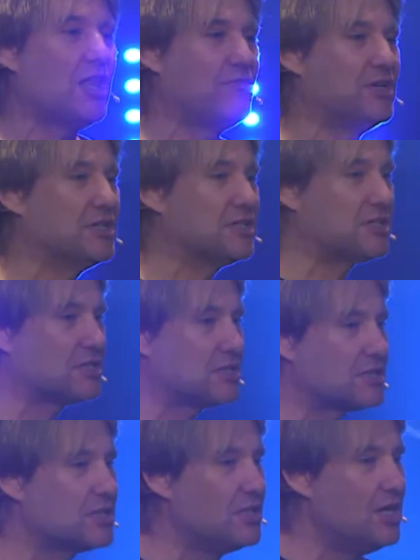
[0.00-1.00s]
of us.
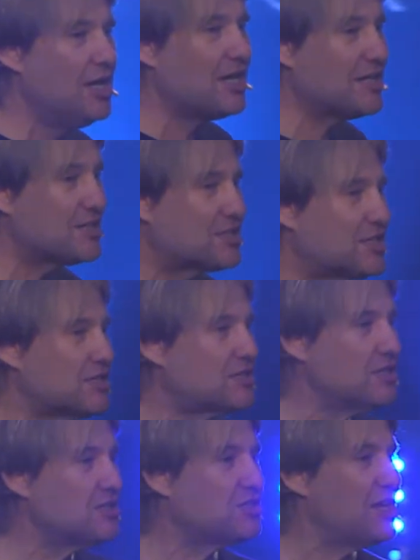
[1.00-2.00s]

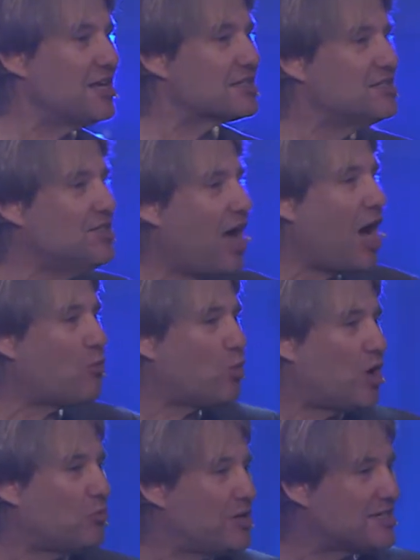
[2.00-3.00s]
Consistency is not
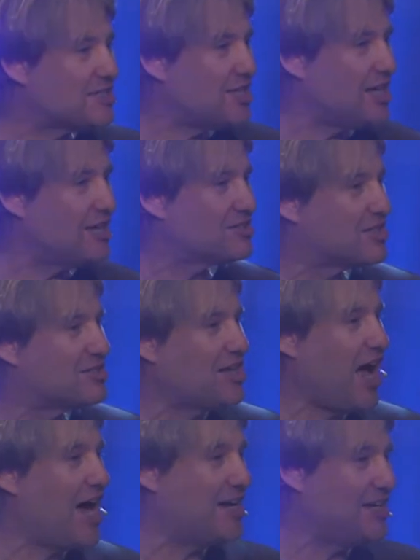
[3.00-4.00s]
what we see in
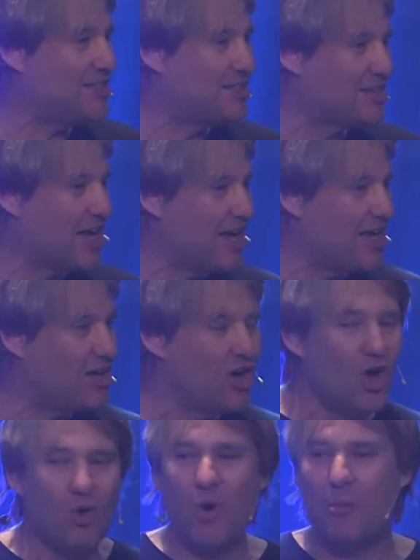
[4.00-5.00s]
society today.
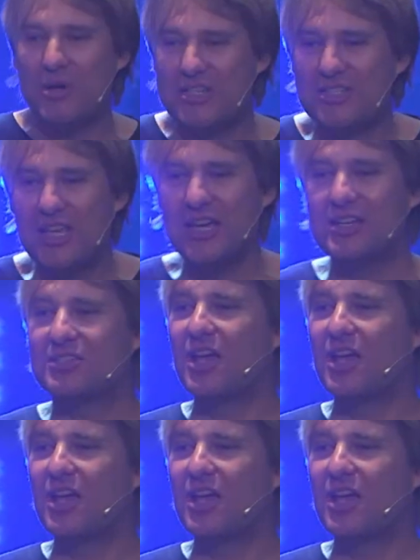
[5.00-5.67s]
What we see is